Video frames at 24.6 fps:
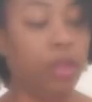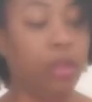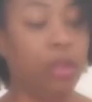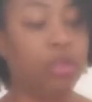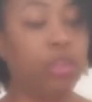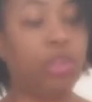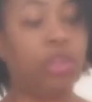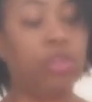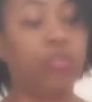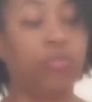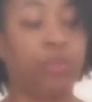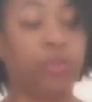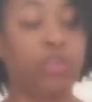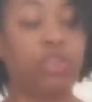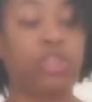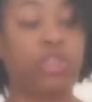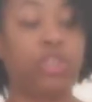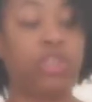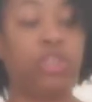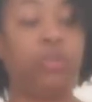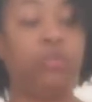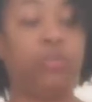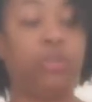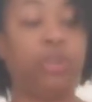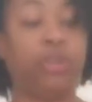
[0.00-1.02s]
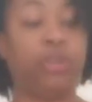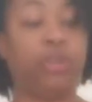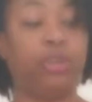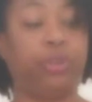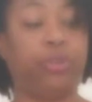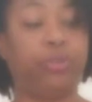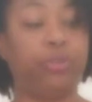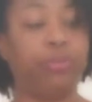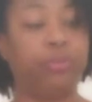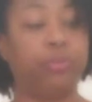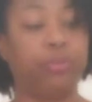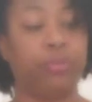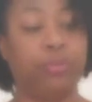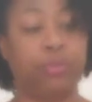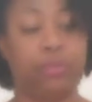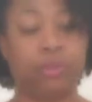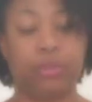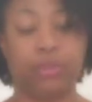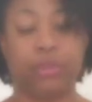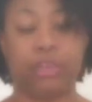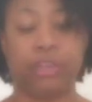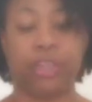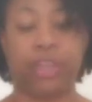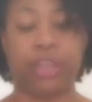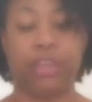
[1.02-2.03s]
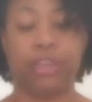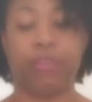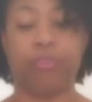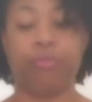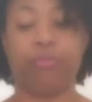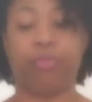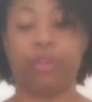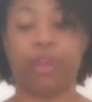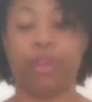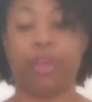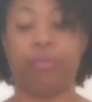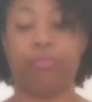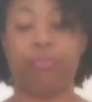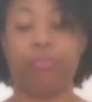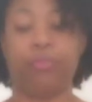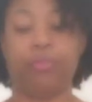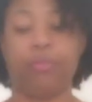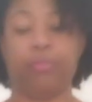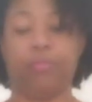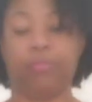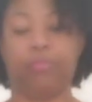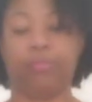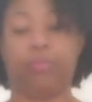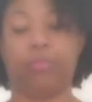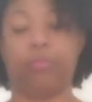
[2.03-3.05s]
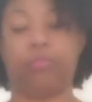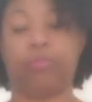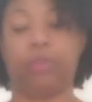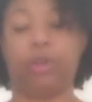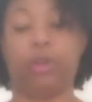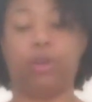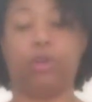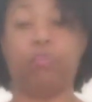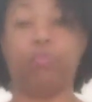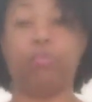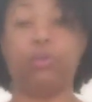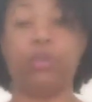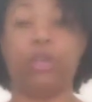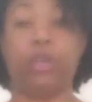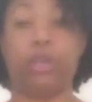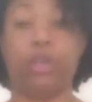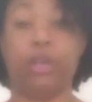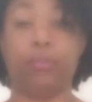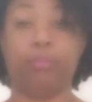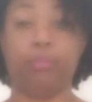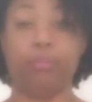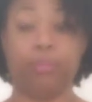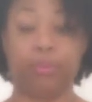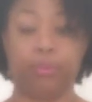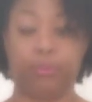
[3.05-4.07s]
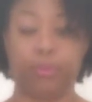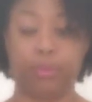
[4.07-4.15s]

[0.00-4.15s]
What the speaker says: So the first thing you want to do is take your frame, you want to open it up,